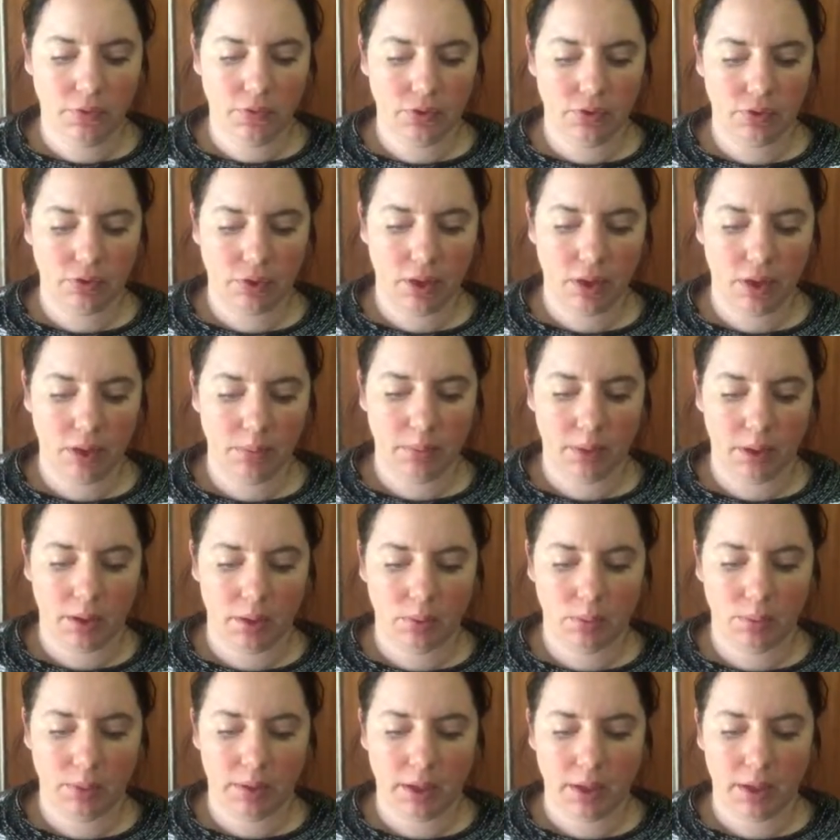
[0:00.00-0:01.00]
For
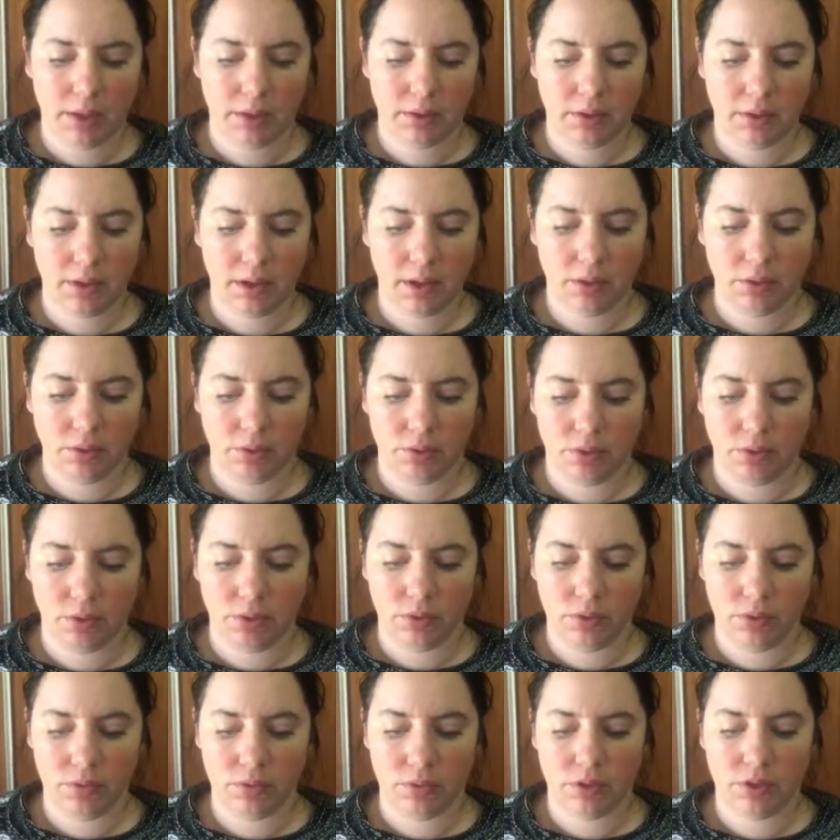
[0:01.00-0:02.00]
drama, we acted out the
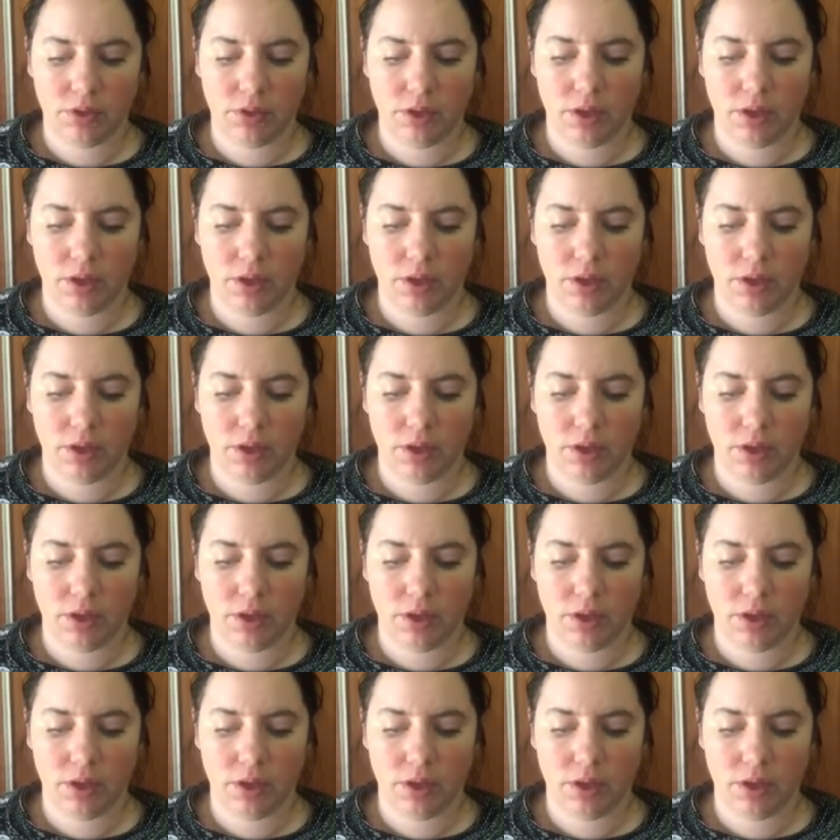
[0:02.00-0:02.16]
roles of the